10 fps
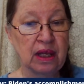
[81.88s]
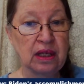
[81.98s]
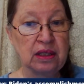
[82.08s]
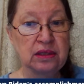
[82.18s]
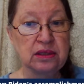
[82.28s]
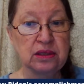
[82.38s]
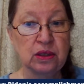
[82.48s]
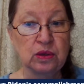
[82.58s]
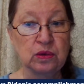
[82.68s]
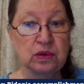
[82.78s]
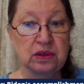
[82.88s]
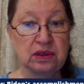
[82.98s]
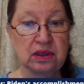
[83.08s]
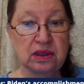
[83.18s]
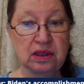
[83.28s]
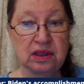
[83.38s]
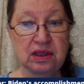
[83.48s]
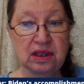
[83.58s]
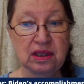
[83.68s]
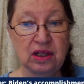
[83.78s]
So,
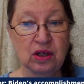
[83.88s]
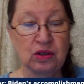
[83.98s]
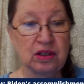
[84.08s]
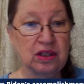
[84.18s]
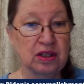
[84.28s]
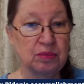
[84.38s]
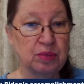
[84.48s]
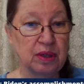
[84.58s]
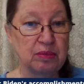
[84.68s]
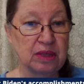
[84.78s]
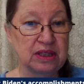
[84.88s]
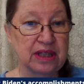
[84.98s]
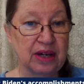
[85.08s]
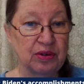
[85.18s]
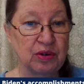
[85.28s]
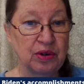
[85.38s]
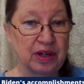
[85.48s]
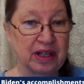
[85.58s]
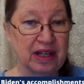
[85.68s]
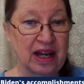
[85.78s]
you can pretty much count
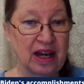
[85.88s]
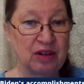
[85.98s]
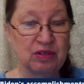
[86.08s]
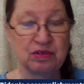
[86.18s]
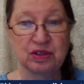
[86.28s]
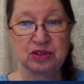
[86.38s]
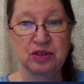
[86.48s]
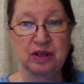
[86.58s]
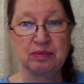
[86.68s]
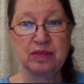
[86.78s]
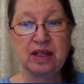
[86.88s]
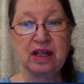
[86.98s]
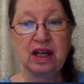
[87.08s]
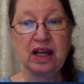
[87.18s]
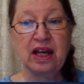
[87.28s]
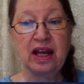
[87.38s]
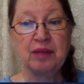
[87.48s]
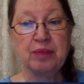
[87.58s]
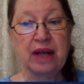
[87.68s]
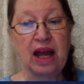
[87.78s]
Oregon out for Trump.
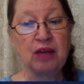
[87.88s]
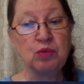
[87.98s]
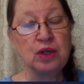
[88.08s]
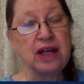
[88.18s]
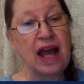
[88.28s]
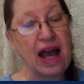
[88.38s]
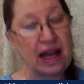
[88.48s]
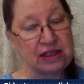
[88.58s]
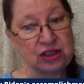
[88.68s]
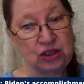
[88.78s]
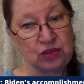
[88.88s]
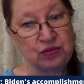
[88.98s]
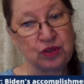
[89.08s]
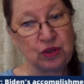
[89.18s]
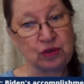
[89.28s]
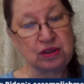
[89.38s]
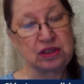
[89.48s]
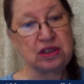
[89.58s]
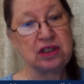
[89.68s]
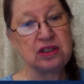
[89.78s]
But I would ask you
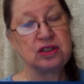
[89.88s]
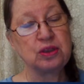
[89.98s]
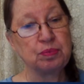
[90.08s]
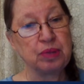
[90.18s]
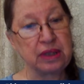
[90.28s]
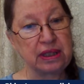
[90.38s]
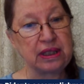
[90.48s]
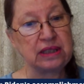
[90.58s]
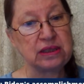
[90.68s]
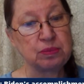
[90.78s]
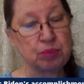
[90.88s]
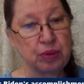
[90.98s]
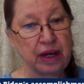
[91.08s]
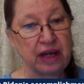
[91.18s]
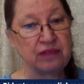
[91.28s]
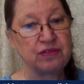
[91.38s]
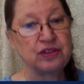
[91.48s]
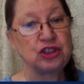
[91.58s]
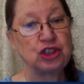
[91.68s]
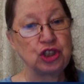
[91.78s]
folks to please pray for
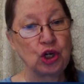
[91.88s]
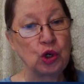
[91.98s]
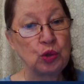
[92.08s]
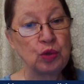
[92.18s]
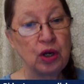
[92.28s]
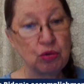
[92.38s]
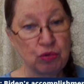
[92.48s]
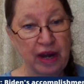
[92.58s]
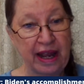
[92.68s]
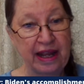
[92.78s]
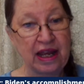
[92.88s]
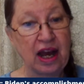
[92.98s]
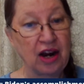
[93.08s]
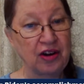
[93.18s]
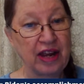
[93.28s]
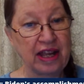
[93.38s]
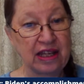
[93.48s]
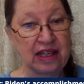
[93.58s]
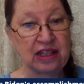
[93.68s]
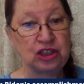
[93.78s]
Jo Rae,
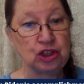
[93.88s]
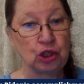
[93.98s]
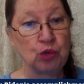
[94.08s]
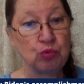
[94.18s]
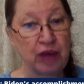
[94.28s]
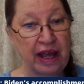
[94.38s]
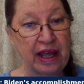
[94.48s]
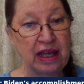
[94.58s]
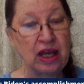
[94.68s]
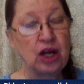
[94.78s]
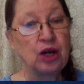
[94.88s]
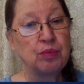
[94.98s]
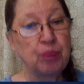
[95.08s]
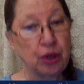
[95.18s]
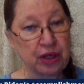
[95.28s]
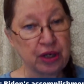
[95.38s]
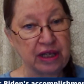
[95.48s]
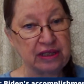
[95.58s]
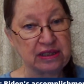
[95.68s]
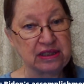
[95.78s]
R-A-E, Jo Rae
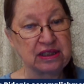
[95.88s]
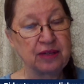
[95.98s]
Perkins.